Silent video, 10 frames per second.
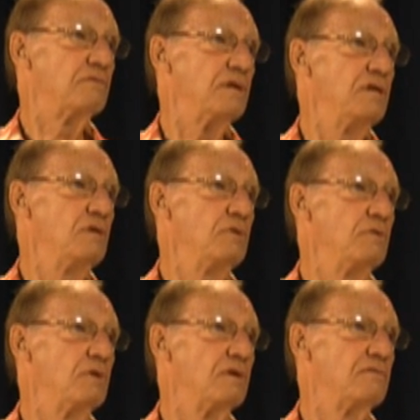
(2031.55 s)
We knew we
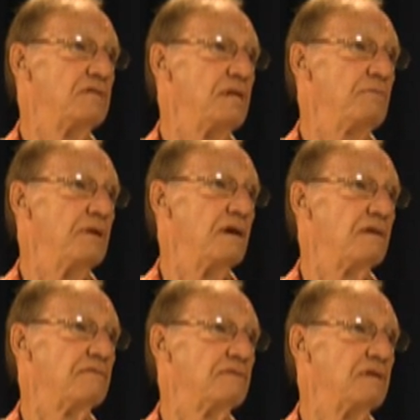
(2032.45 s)
weren't deep
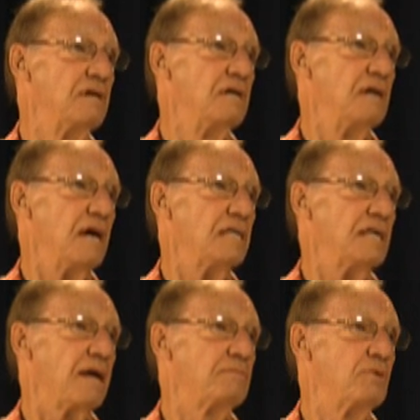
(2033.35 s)
enough at
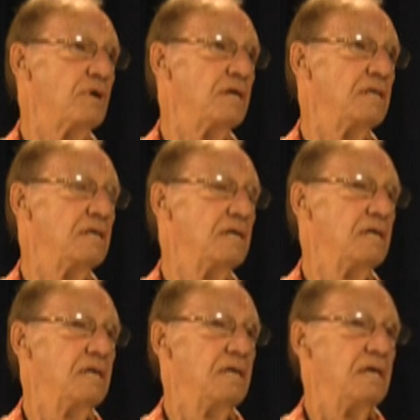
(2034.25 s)
that point,
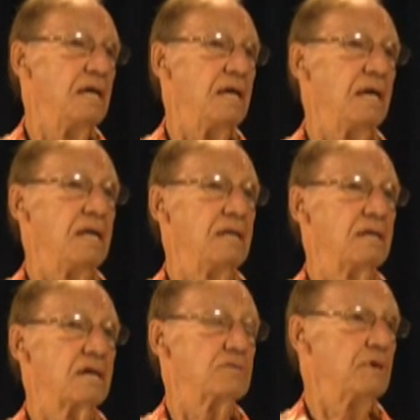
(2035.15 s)
and
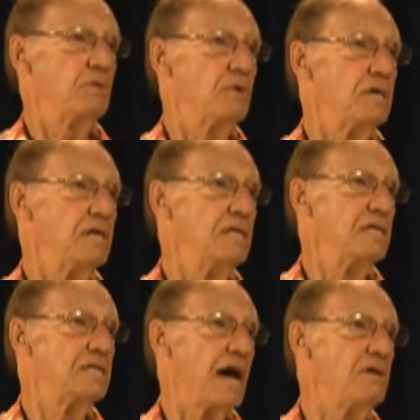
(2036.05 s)
because we weren't in
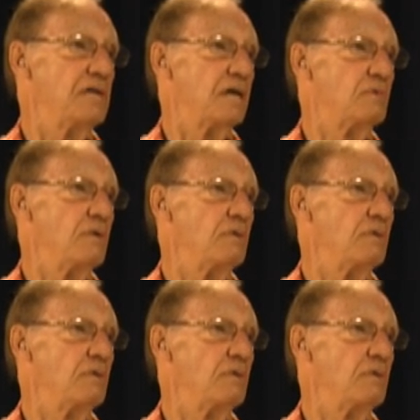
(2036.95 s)
the town yet, we